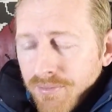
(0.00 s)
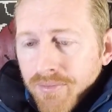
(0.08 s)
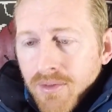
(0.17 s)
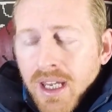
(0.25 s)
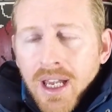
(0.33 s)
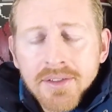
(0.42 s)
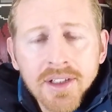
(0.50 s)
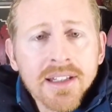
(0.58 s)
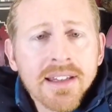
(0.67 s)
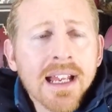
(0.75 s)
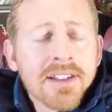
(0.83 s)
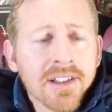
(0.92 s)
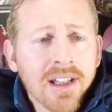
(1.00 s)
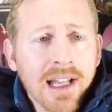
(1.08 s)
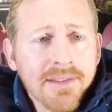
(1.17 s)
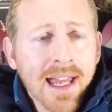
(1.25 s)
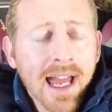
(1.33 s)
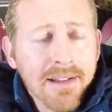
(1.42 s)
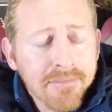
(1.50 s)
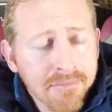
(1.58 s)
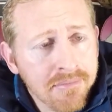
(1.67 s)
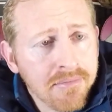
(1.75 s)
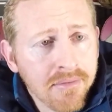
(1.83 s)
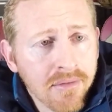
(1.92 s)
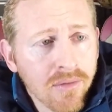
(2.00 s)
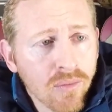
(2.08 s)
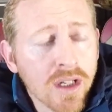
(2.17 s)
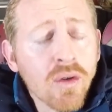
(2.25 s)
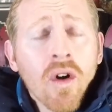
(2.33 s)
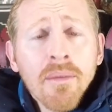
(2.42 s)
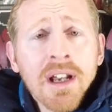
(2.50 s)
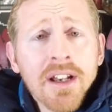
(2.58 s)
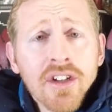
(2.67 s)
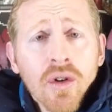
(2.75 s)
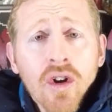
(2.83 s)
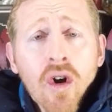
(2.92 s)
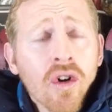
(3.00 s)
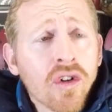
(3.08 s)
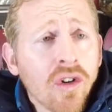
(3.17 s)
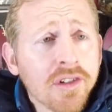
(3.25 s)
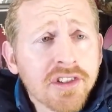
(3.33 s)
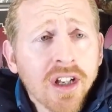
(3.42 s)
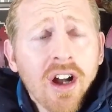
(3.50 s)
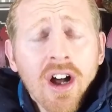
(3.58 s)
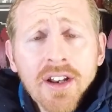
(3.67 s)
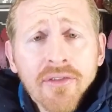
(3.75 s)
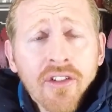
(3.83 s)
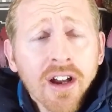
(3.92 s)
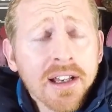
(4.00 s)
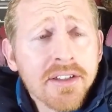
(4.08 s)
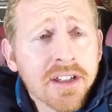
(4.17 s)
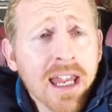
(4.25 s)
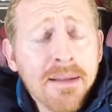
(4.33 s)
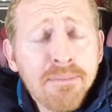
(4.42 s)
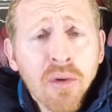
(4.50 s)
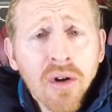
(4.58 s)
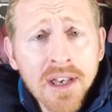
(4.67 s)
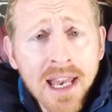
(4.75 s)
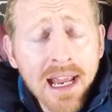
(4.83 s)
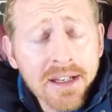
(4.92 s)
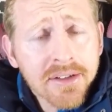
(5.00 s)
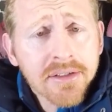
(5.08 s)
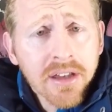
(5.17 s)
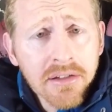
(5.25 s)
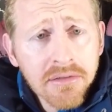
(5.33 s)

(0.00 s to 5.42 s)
Yeah, it's like, thanks a lot, Dad. What do you want me to do? Go across on a fucking skateboard next?